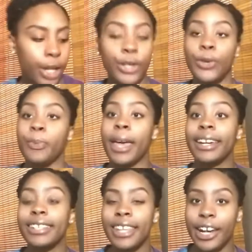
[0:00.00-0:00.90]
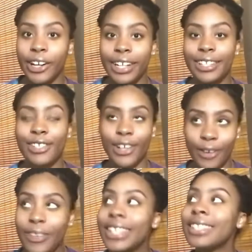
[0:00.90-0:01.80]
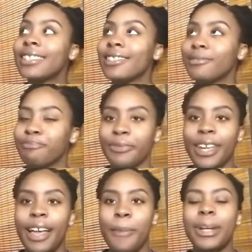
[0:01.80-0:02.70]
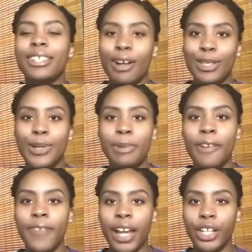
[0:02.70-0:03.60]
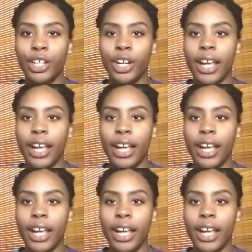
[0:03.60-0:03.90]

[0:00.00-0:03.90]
humanitarian service. But it's also about finding your